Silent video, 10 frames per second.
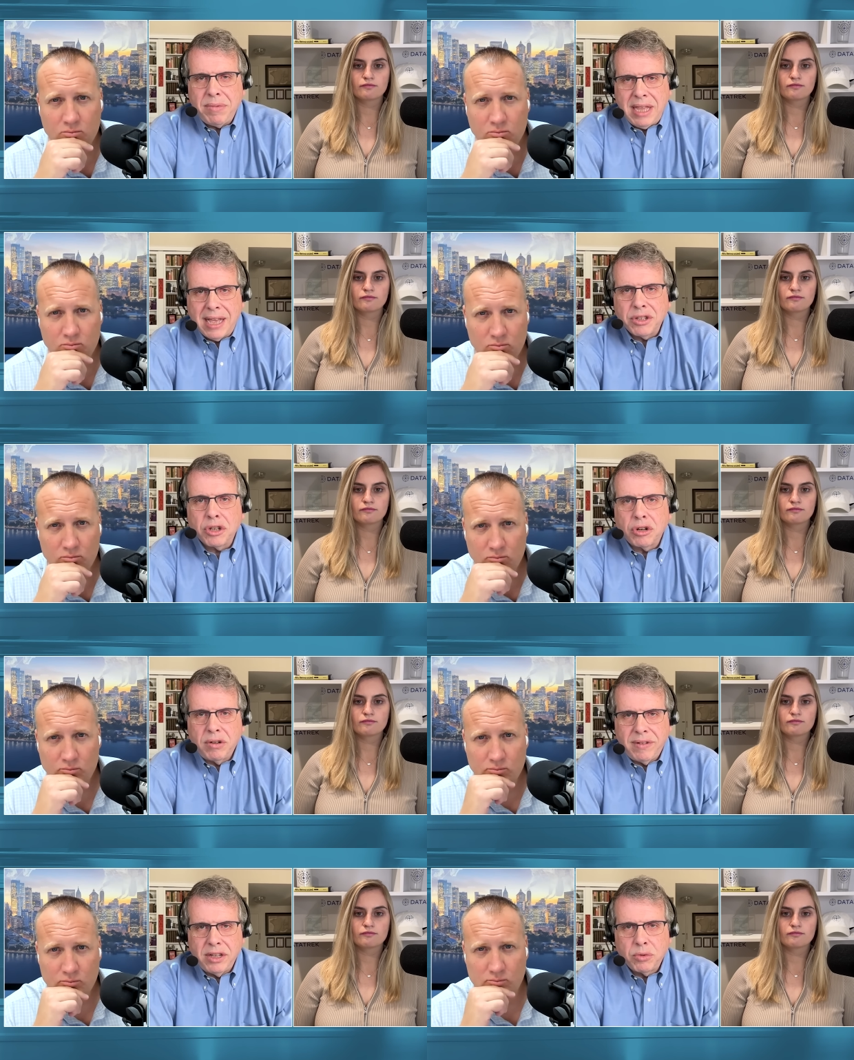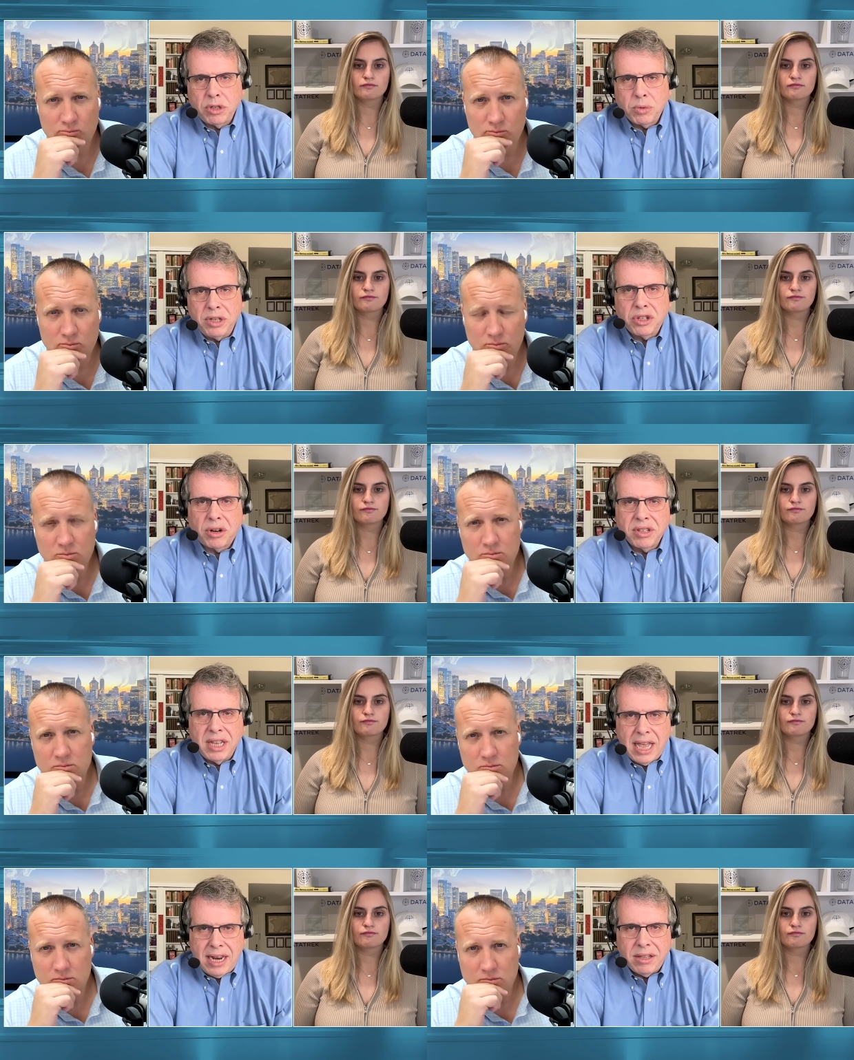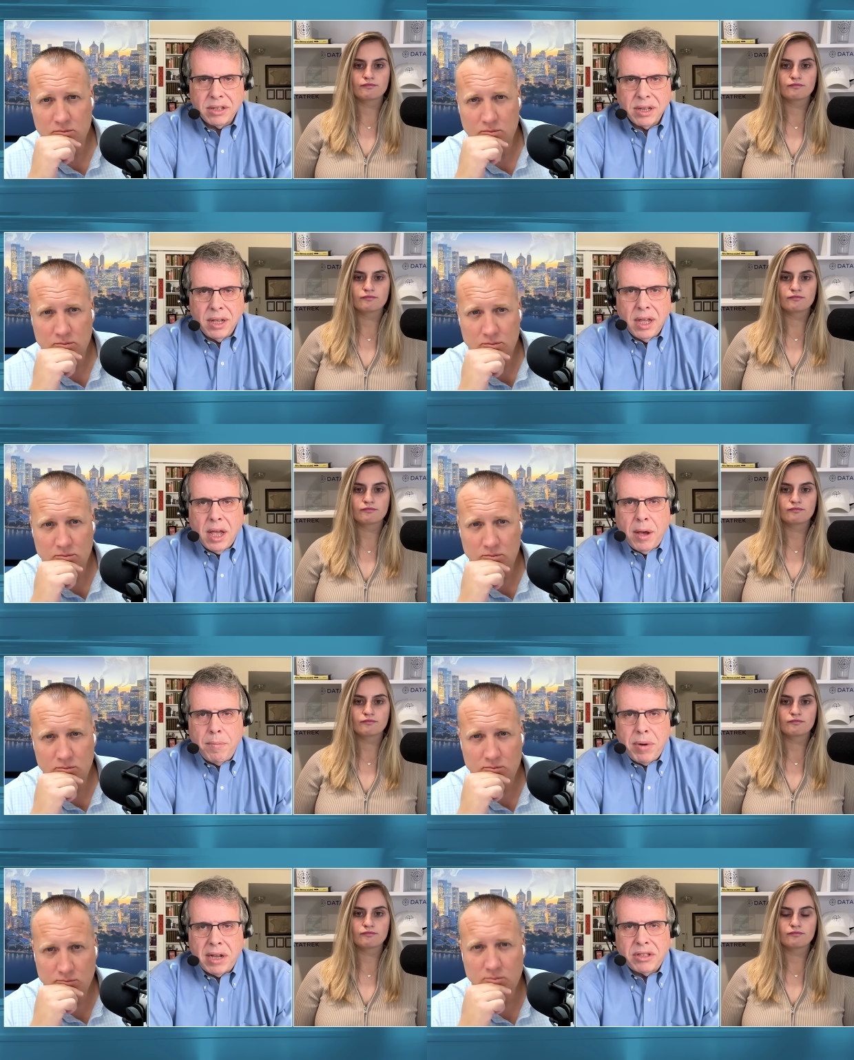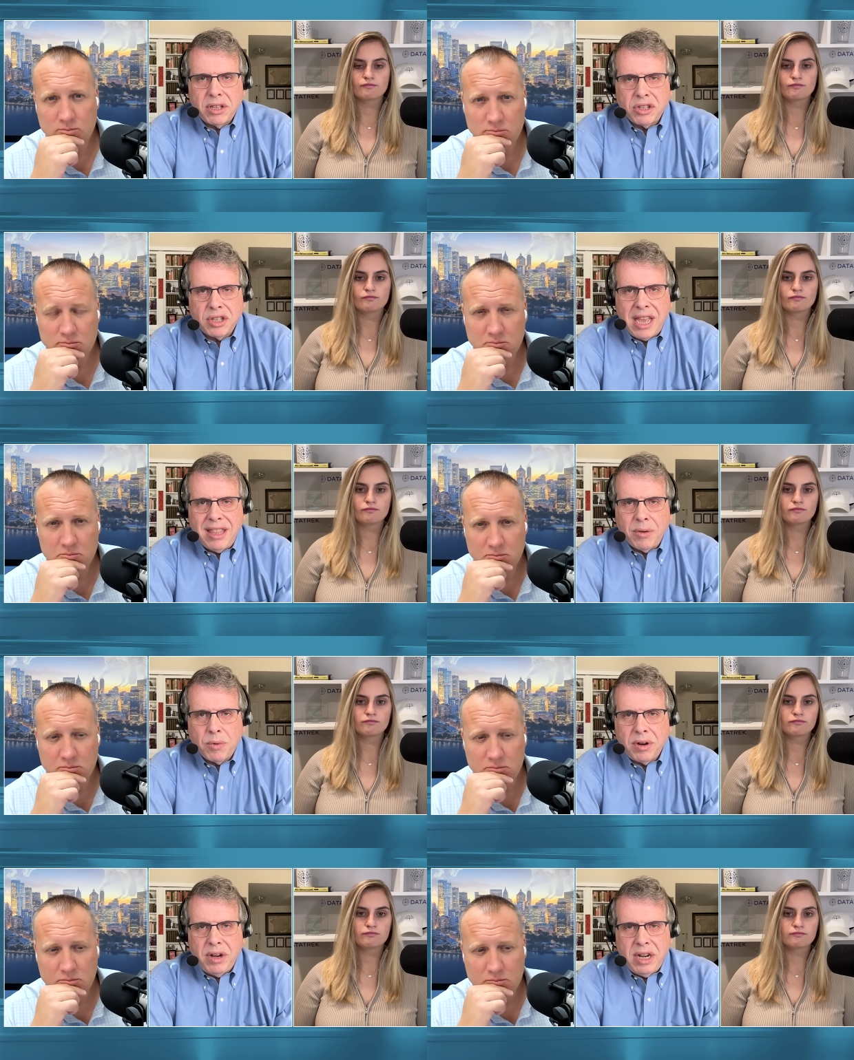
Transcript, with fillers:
Speaker 1: the S curve is once we start to hit it. But to say that we're